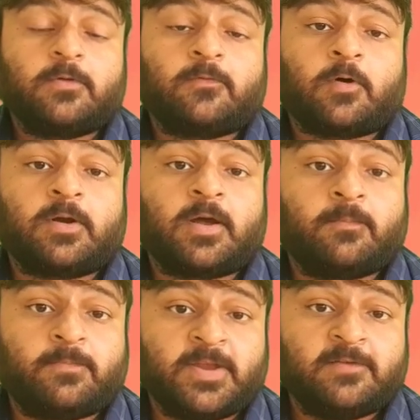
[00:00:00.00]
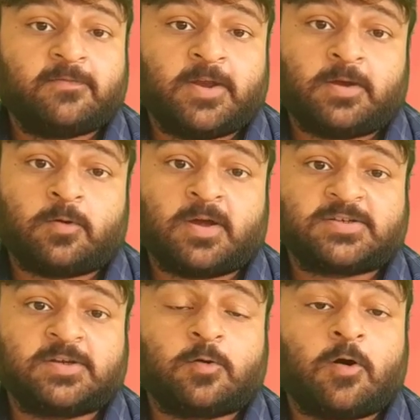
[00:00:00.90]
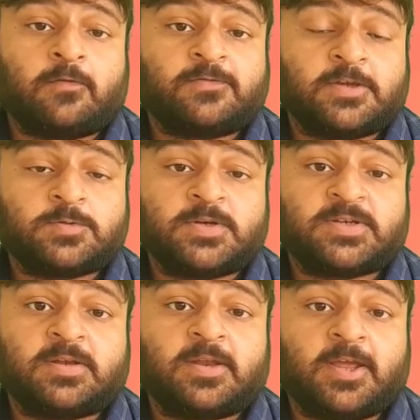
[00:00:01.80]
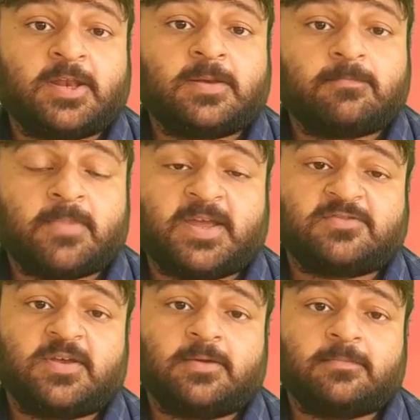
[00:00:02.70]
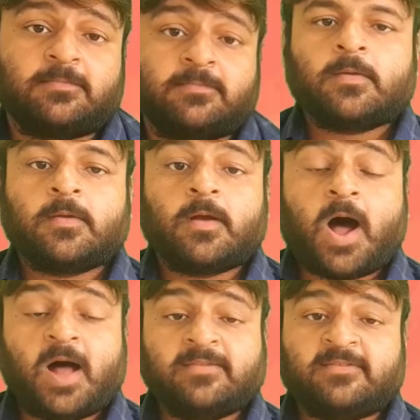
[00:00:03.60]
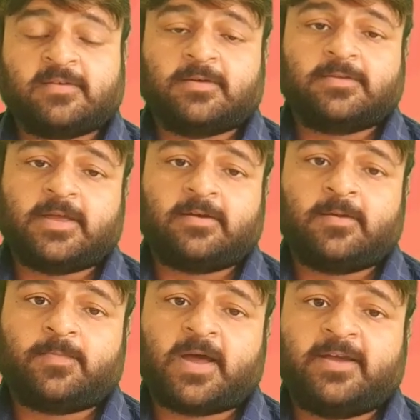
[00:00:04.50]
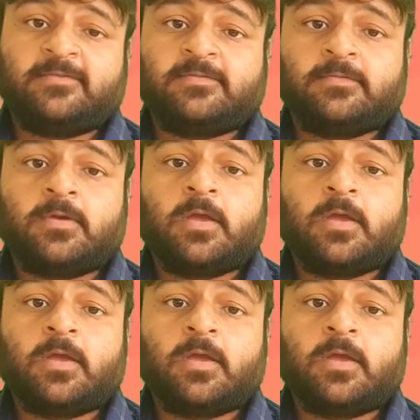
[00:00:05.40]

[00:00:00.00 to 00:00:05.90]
for a brief introduction of situation in Beijing. Hansa then replies